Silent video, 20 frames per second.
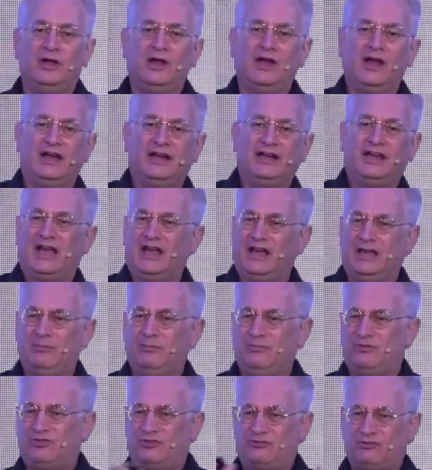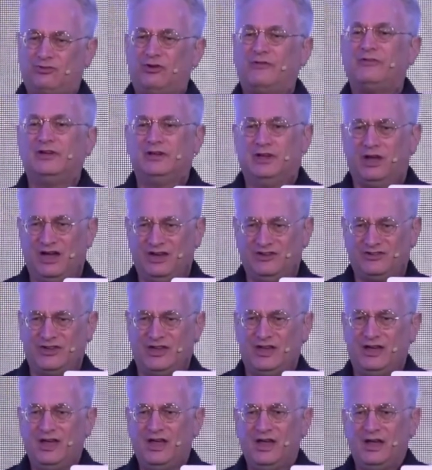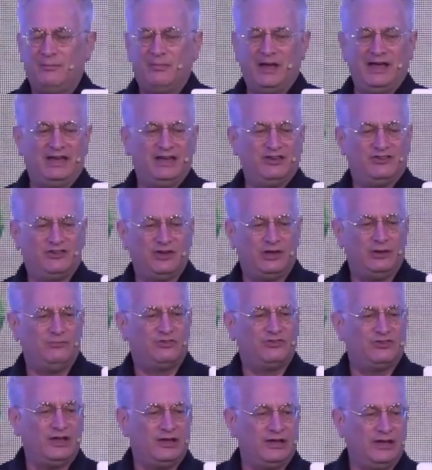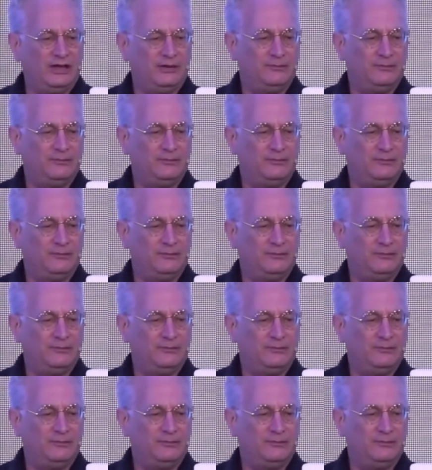and games trivialize it, make it seem silly.